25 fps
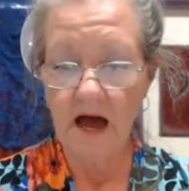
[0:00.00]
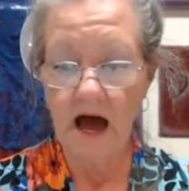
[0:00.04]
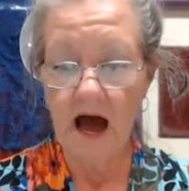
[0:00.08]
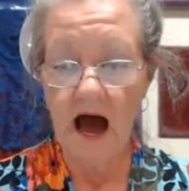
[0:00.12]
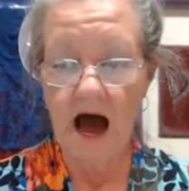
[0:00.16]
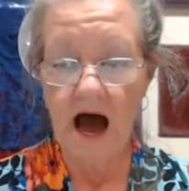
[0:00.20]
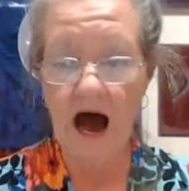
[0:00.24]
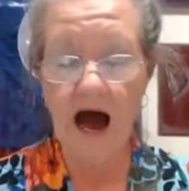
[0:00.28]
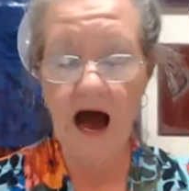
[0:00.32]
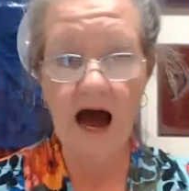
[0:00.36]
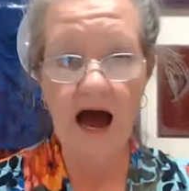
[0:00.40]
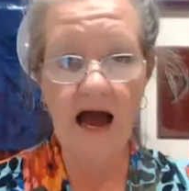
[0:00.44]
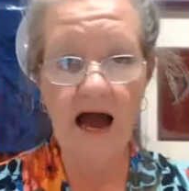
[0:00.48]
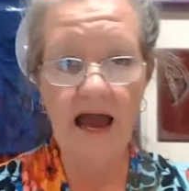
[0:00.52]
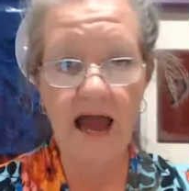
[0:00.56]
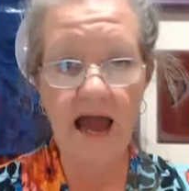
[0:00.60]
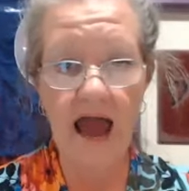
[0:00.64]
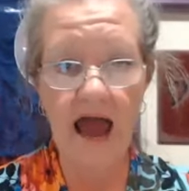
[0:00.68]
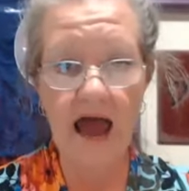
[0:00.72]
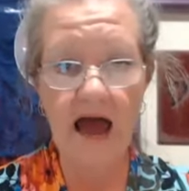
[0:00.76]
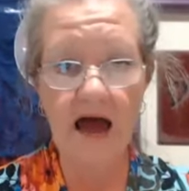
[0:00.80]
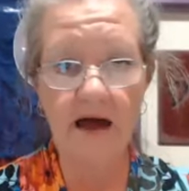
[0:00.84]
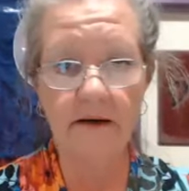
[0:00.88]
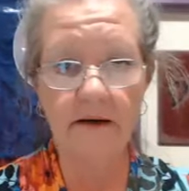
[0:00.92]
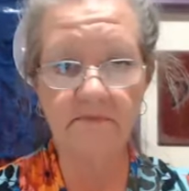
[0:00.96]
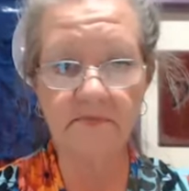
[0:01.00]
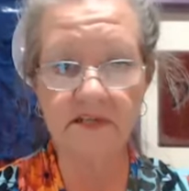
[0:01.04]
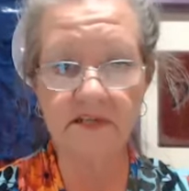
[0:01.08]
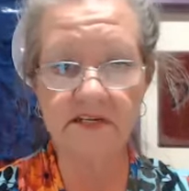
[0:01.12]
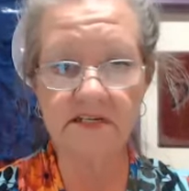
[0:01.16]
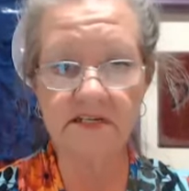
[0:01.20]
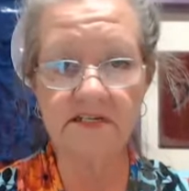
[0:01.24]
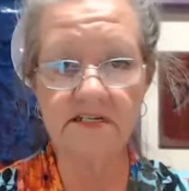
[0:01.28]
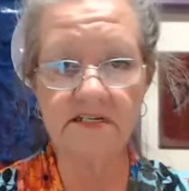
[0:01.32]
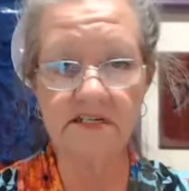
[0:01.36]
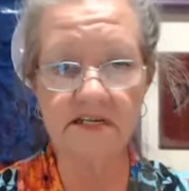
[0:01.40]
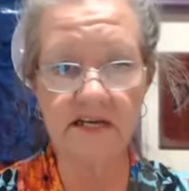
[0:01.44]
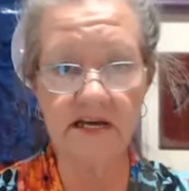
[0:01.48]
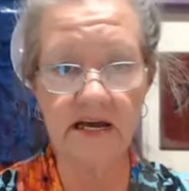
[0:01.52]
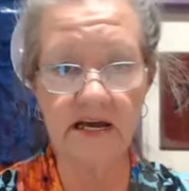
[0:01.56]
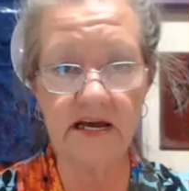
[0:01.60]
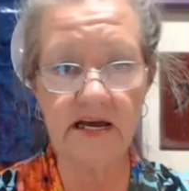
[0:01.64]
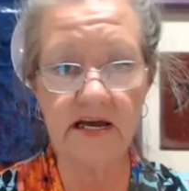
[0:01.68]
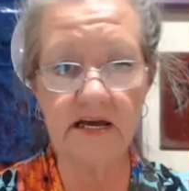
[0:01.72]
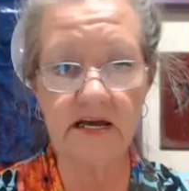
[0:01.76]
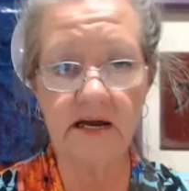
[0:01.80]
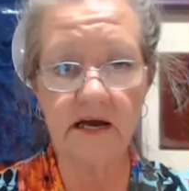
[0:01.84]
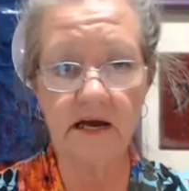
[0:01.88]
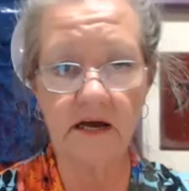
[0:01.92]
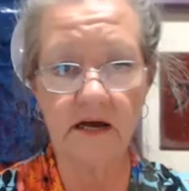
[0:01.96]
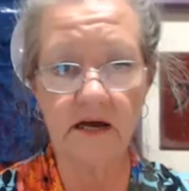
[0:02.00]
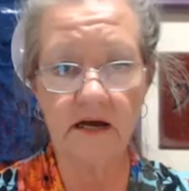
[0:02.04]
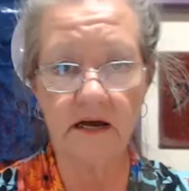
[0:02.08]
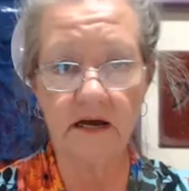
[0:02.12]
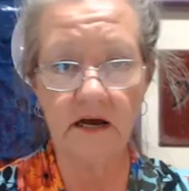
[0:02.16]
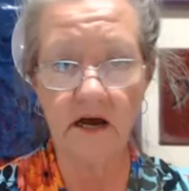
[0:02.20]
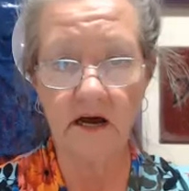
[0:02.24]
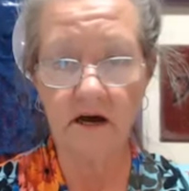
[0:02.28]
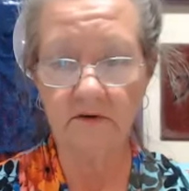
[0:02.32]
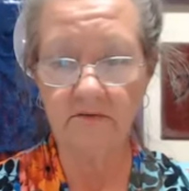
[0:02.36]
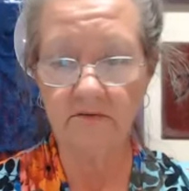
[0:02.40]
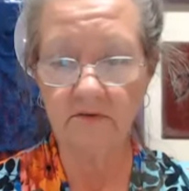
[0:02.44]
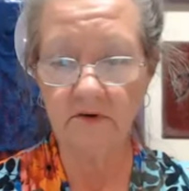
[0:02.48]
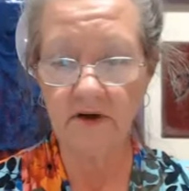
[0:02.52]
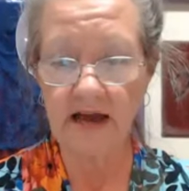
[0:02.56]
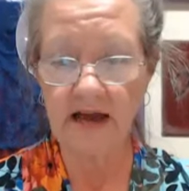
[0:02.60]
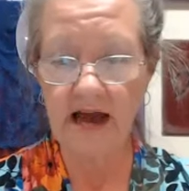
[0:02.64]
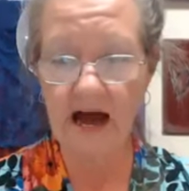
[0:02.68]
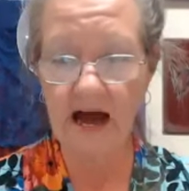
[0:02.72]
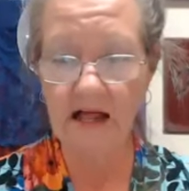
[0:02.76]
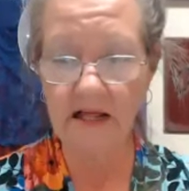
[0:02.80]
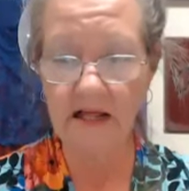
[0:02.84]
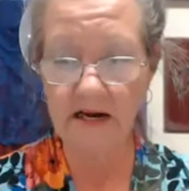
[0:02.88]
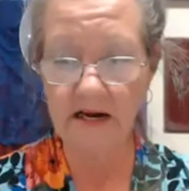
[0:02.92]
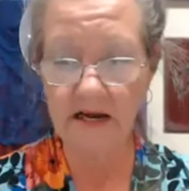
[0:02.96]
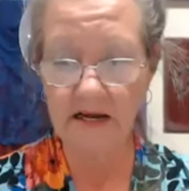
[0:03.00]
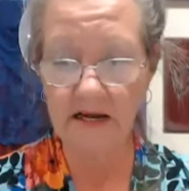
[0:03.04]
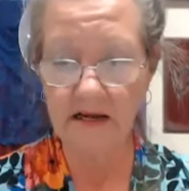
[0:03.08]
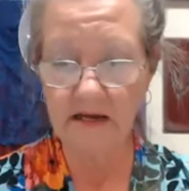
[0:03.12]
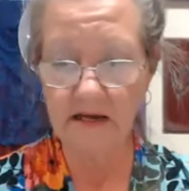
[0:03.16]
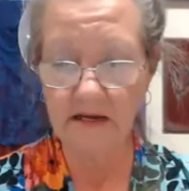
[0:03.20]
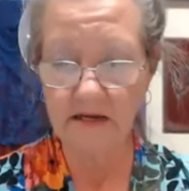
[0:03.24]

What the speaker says: I am the seed of reality,